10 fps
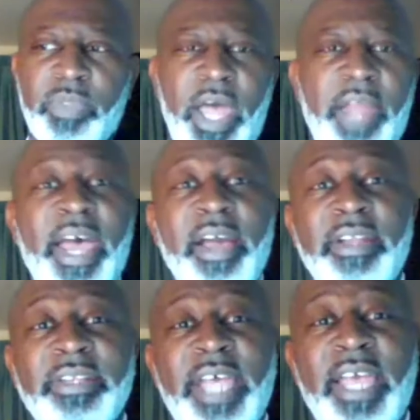I'm not
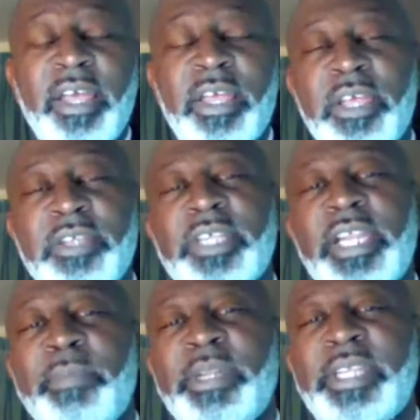going to take it. You see,
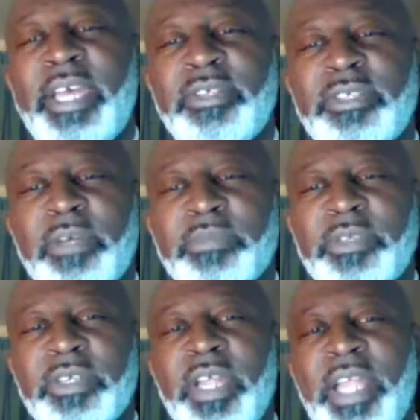let me tell you something,
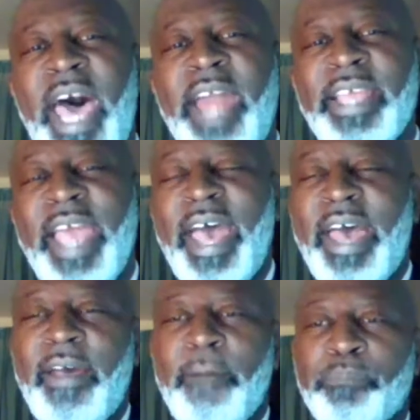sister. A lot of
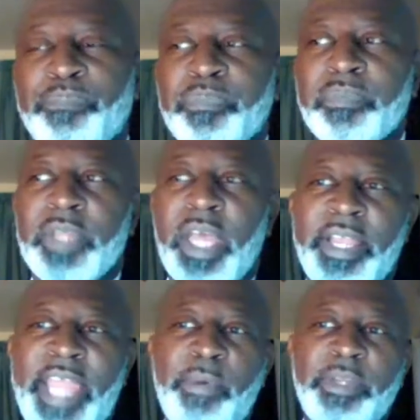guys,
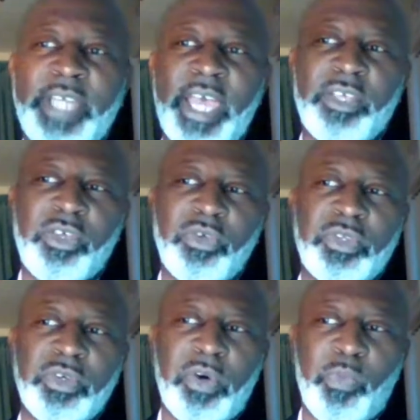they would take you
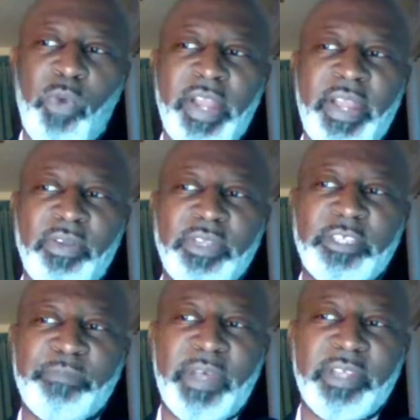to one of those
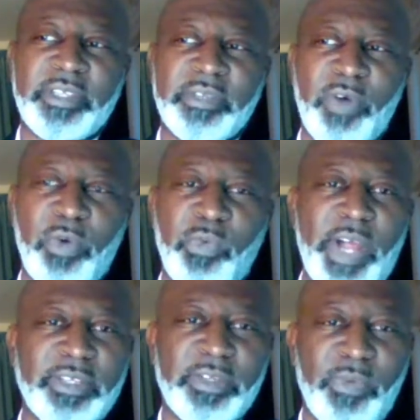expensive
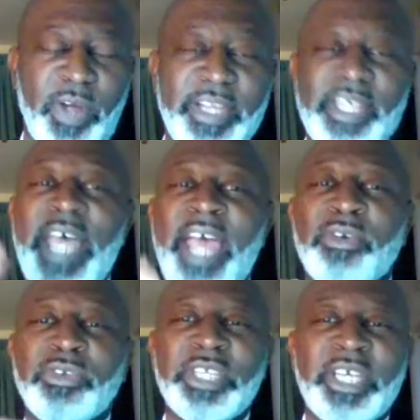restaurants. This how you
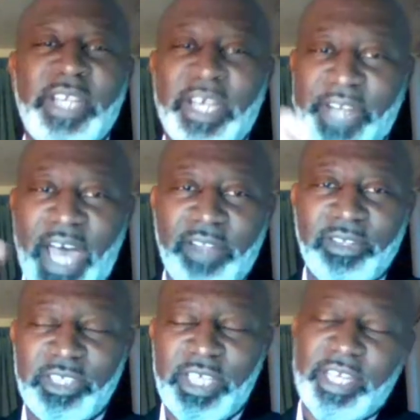could tell they're not
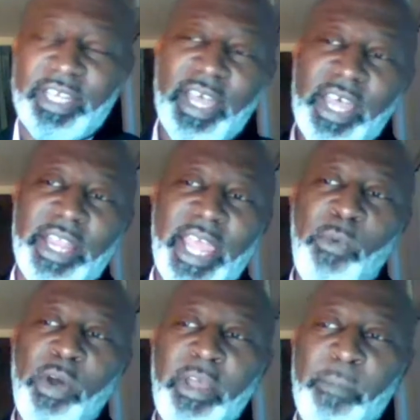legit. They
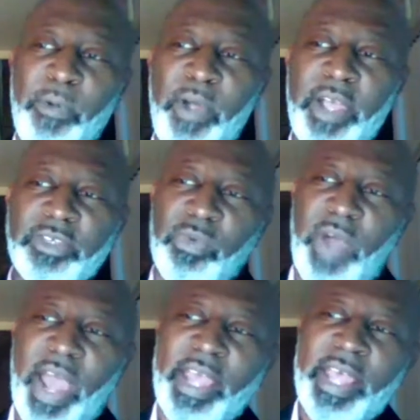want to impress you,
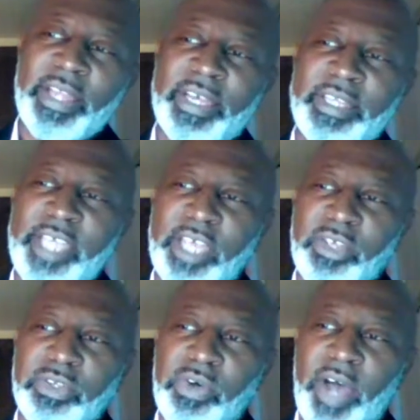right? They'll take you
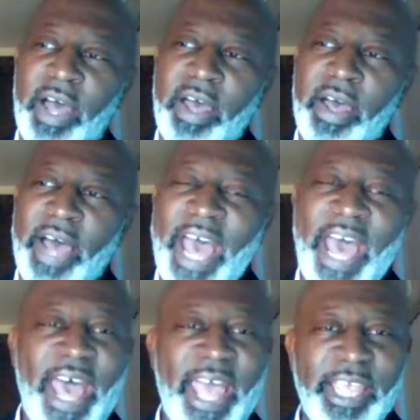to a, a
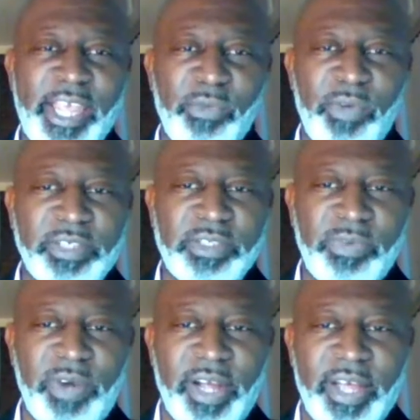high-end
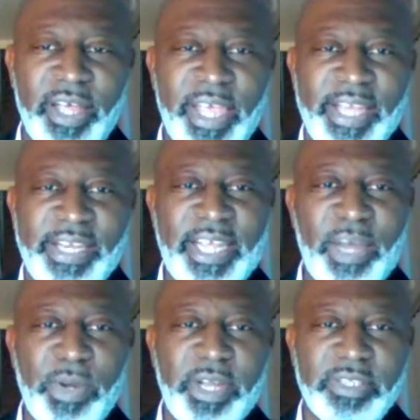restaurant, and
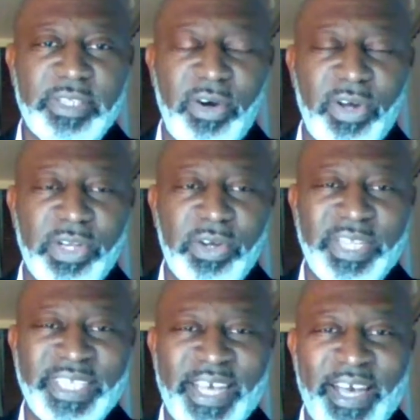then what they'll start doing
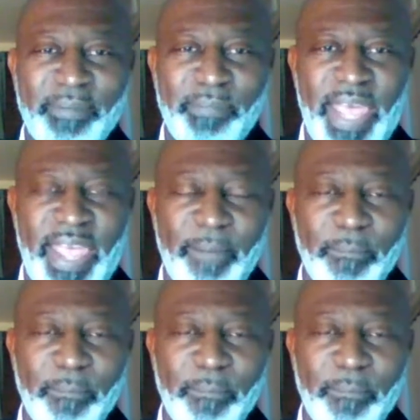is cutting back.